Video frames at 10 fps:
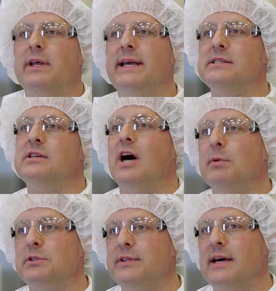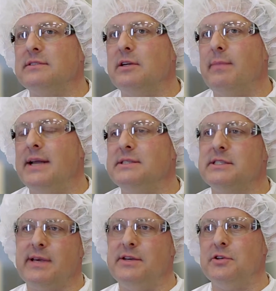only needs a couple 2,000 liter batches,
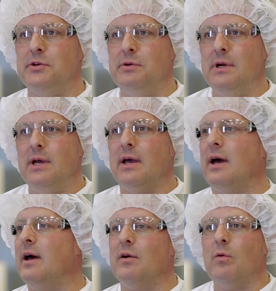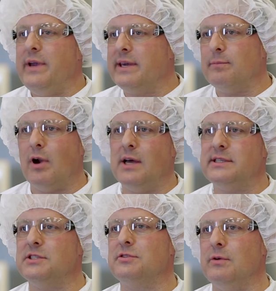say two, uh, we can
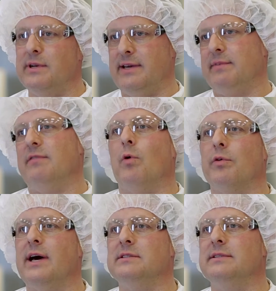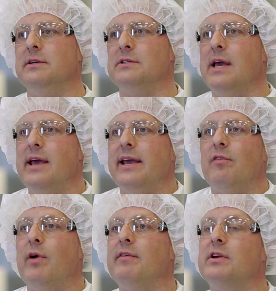process through and give them 4,000 liters. If
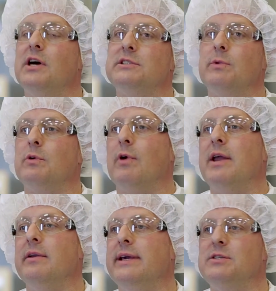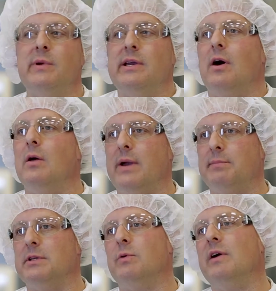we have a customer with greater needs, we can go all the way up
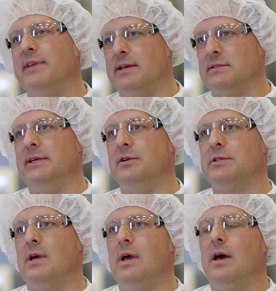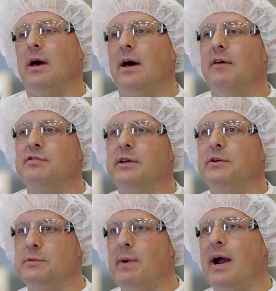to 12,000 liters uh, of
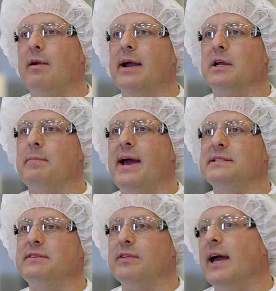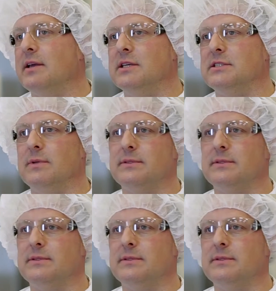single-use bioreactor capacity for that customer.